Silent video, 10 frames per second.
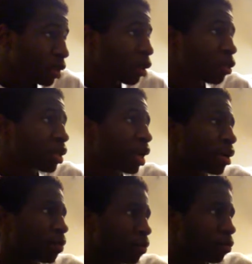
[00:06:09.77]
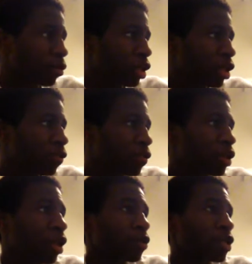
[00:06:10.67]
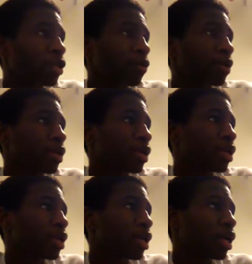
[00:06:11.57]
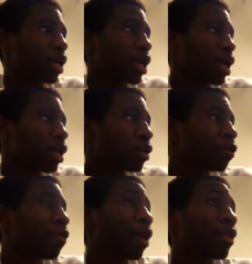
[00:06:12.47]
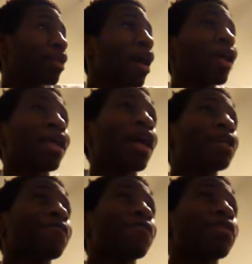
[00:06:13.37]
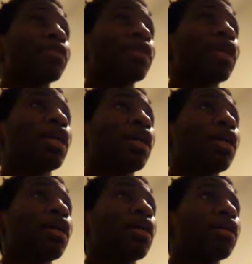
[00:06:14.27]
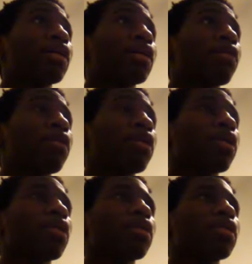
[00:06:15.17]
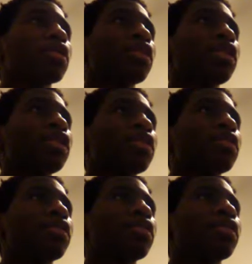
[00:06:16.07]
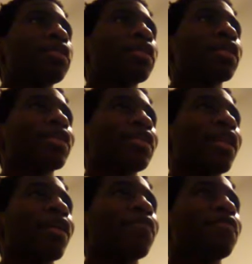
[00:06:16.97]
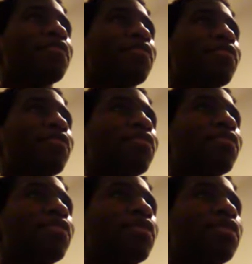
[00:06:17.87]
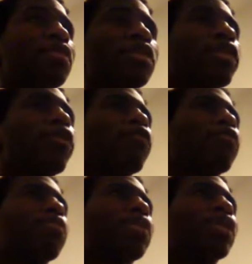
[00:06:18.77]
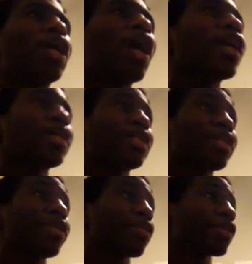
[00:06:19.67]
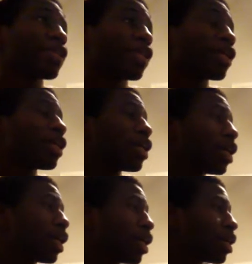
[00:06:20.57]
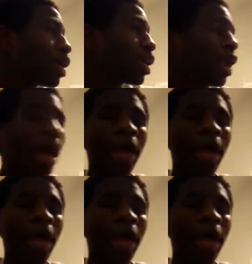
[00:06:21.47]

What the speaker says: a girl that I lived close to and who I idolized for, you know, she just took life so non seriously. And